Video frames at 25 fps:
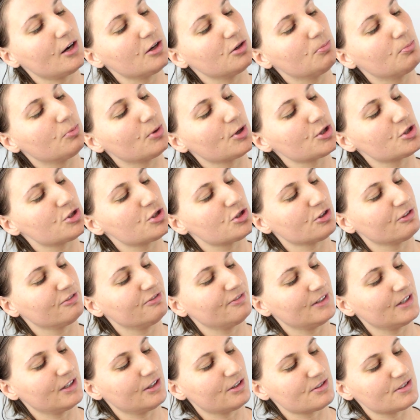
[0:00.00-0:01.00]
You push your
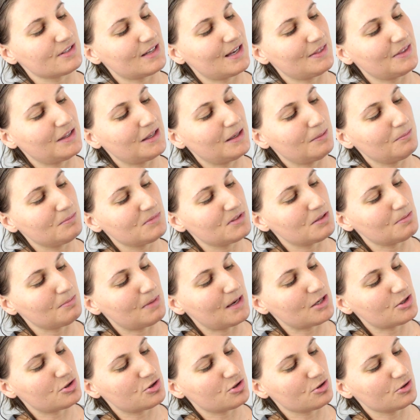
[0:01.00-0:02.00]
fingers on them to
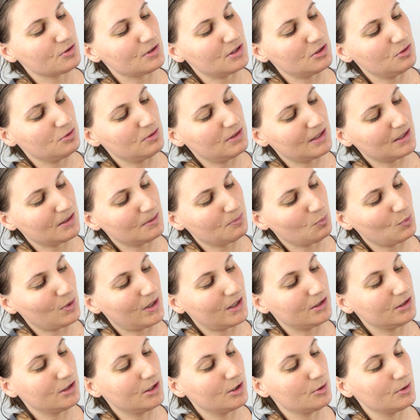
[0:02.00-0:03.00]
make sure that you get them
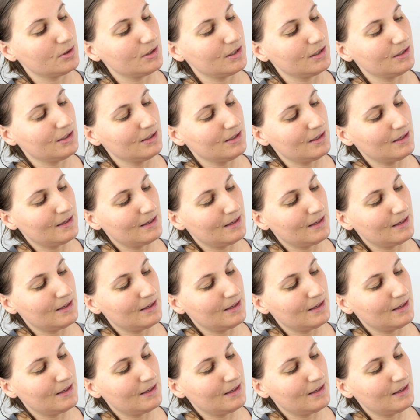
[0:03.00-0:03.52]
well loaded.